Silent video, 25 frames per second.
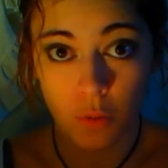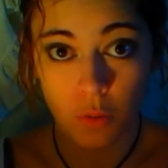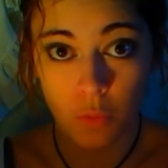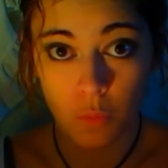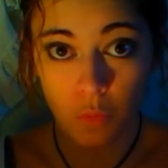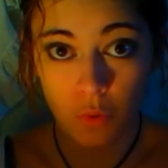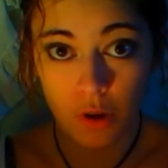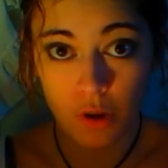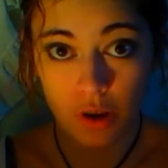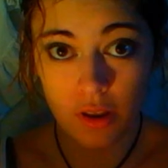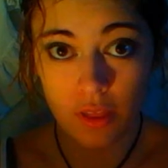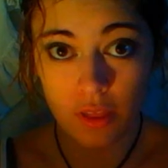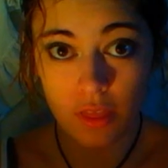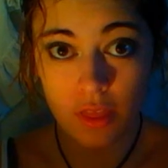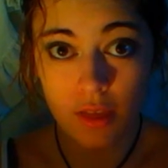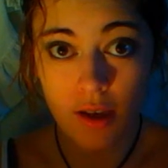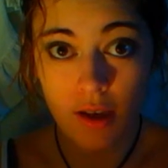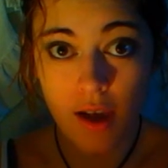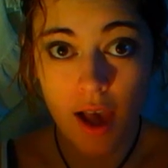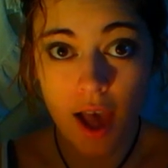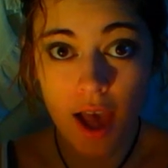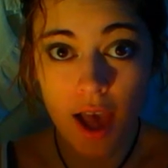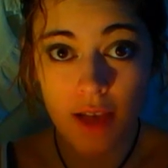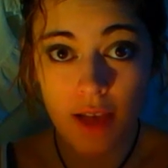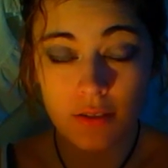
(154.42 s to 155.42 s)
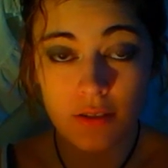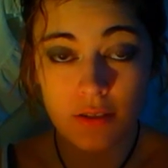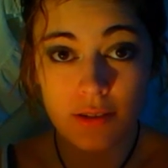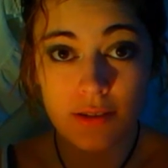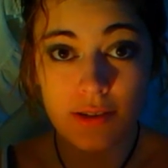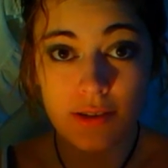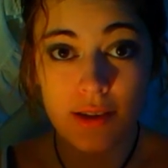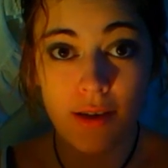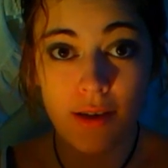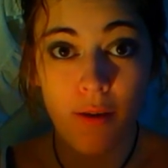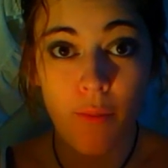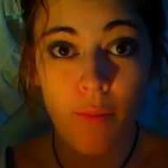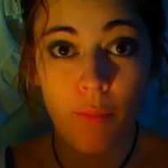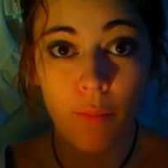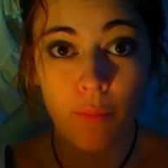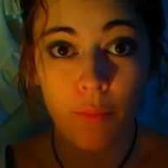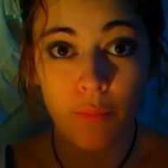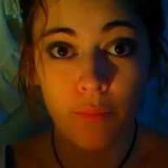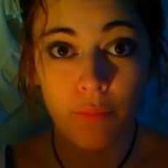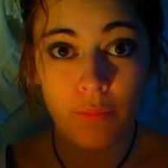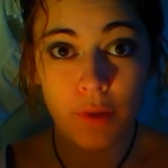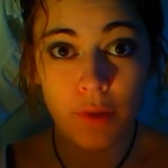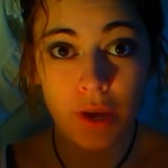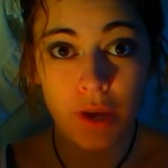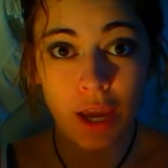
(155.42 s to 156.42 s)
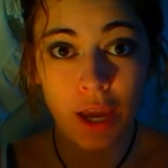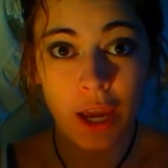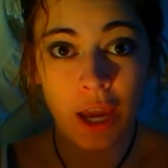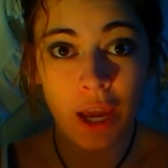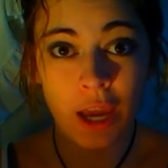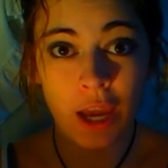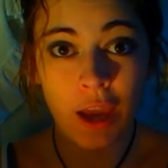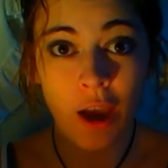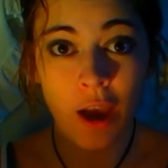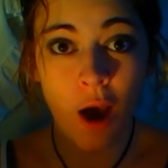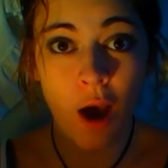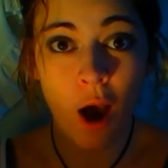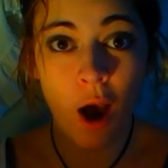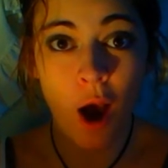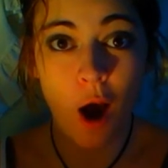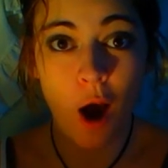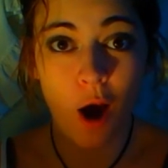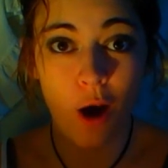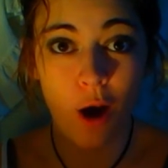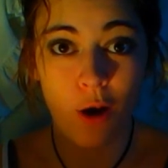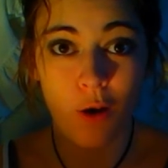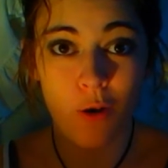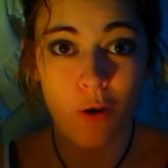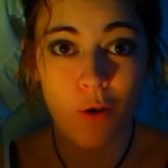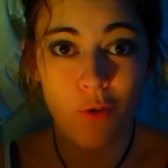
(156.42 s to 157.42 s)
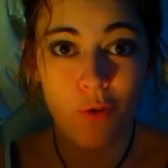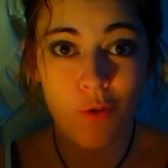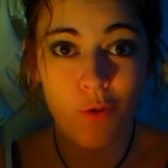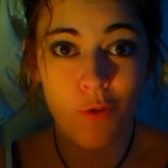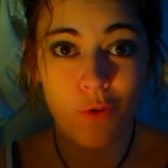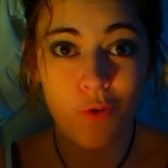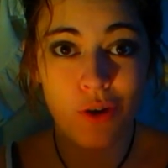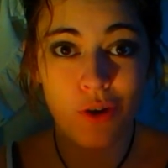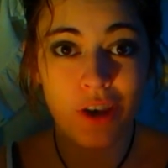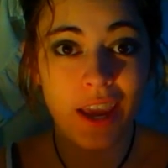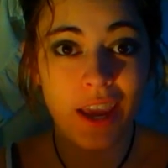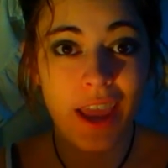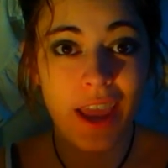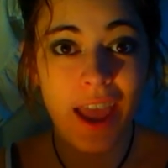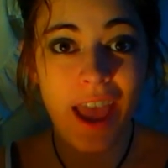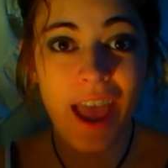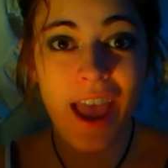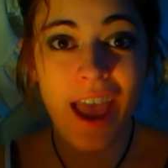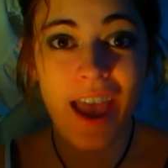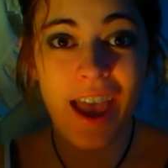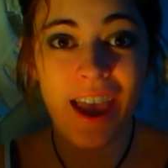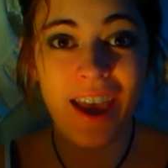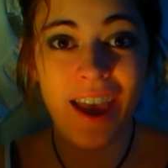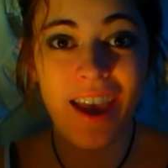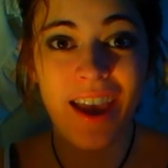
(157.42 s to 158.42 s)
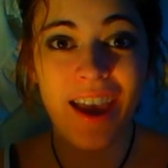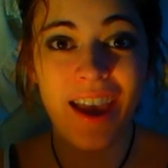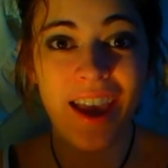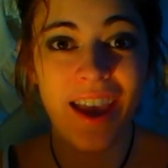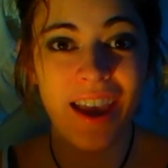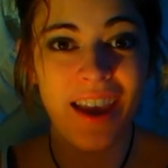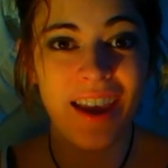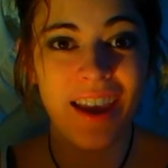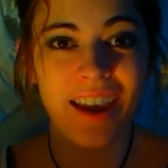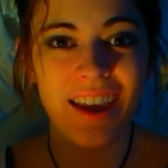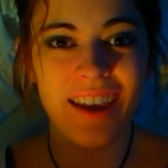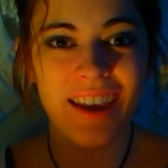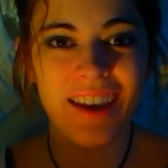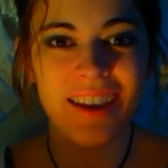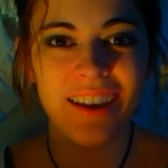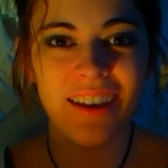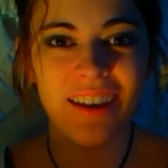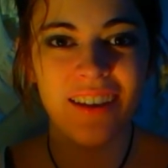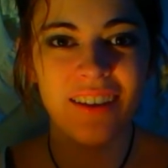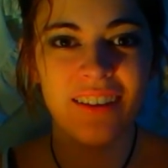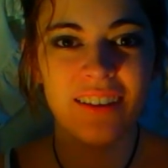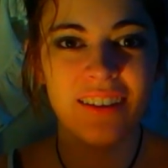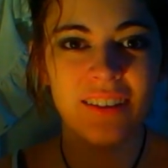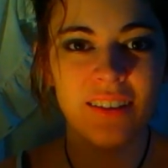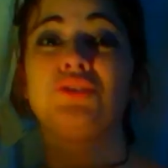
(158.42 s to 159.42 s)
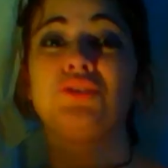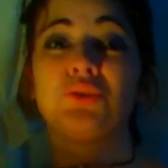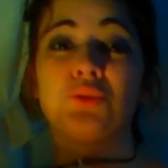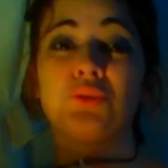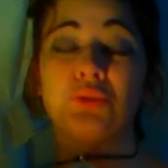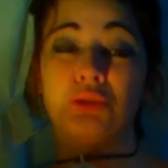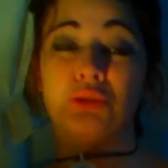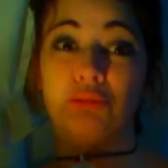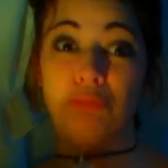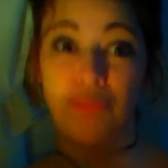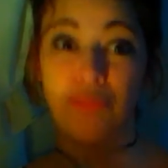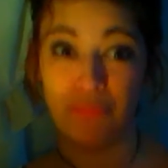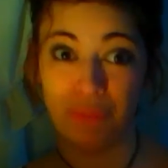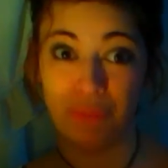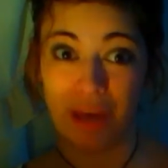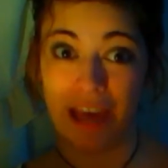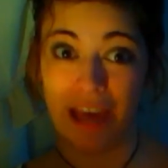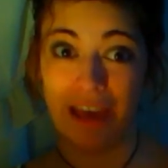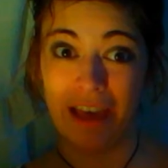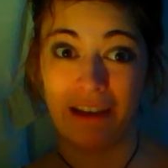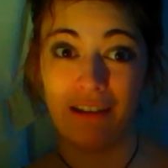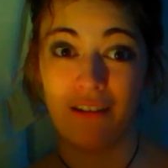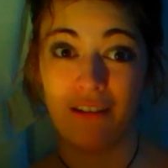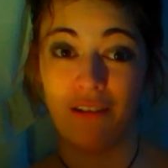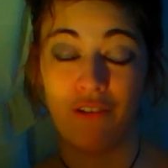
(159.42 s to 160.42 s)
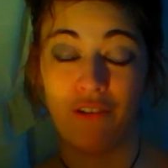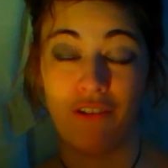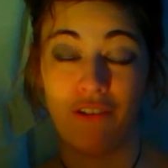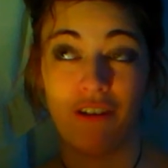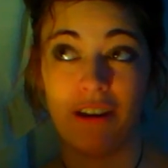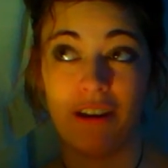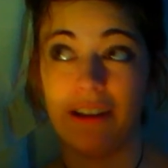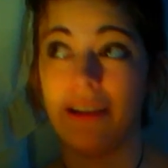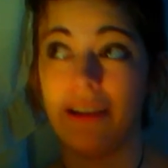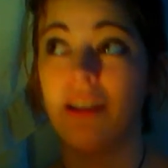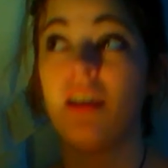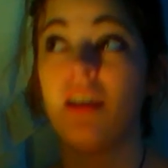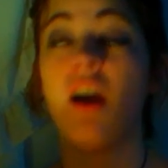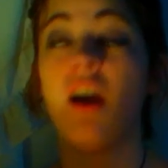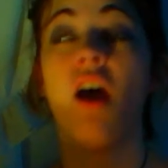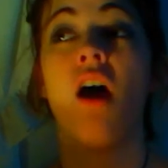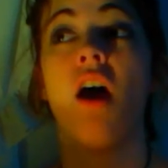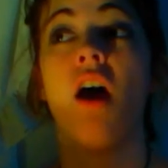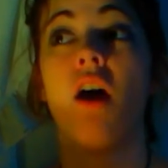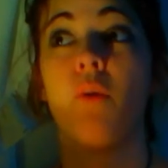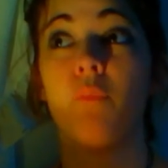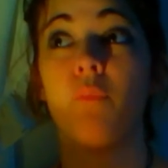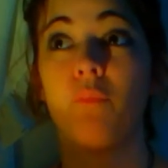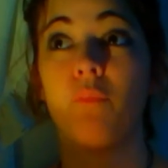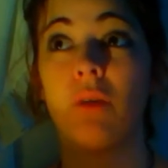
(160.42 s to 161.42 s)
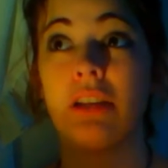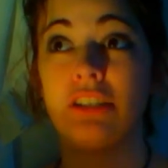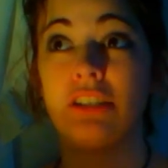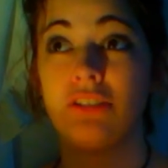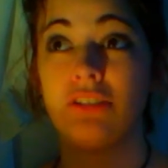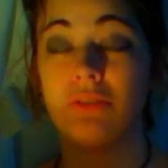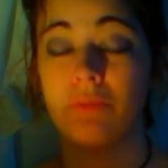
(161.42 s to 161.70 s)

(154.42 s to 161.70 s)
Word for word: Would that be okay? It's got a bear claw on it. We,